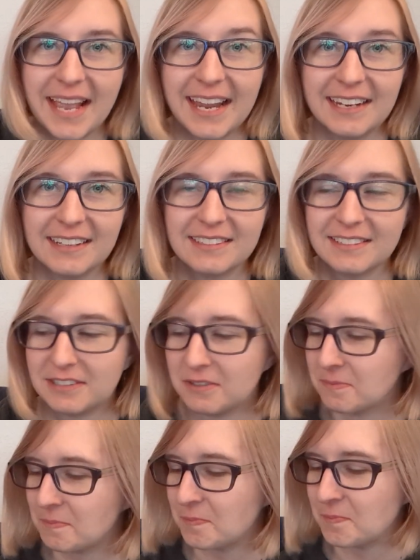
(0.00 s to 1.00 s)
taste.
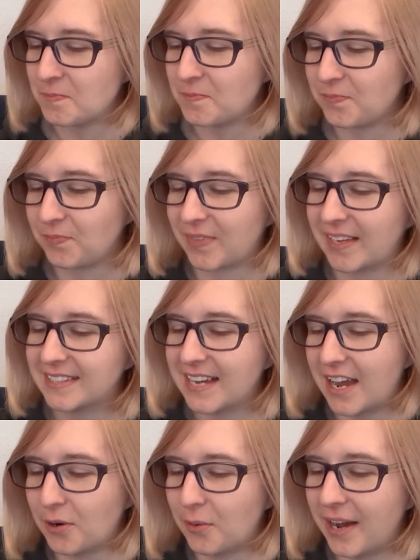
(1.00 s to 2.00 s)
It's
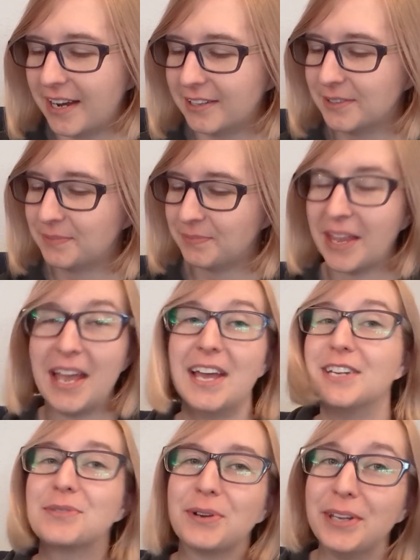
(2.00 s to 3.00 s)
kind of wild.
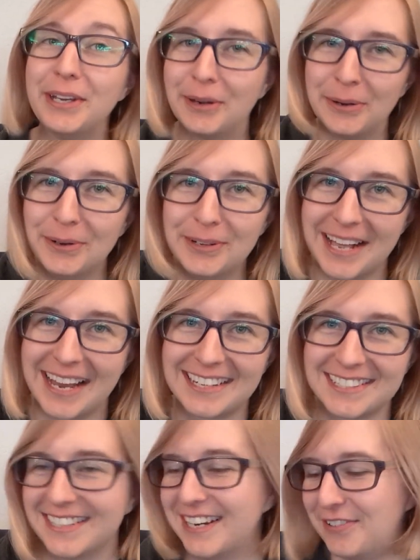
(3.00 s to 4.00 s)
It's really cool
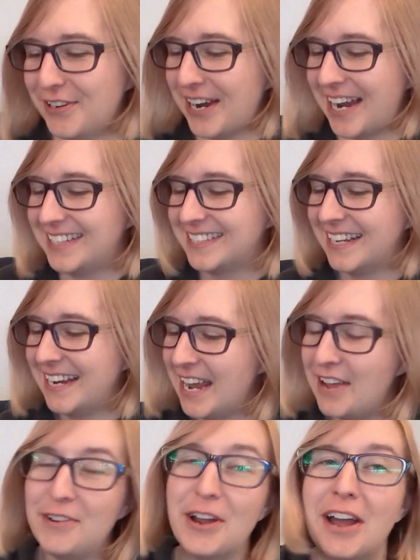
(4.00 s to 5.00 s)
actually, if you guys,
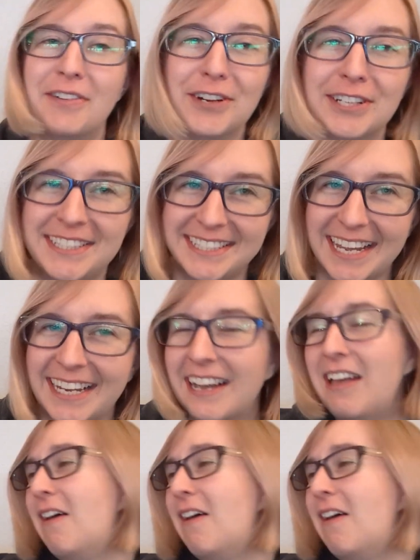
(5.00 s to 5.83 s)
if you ever say,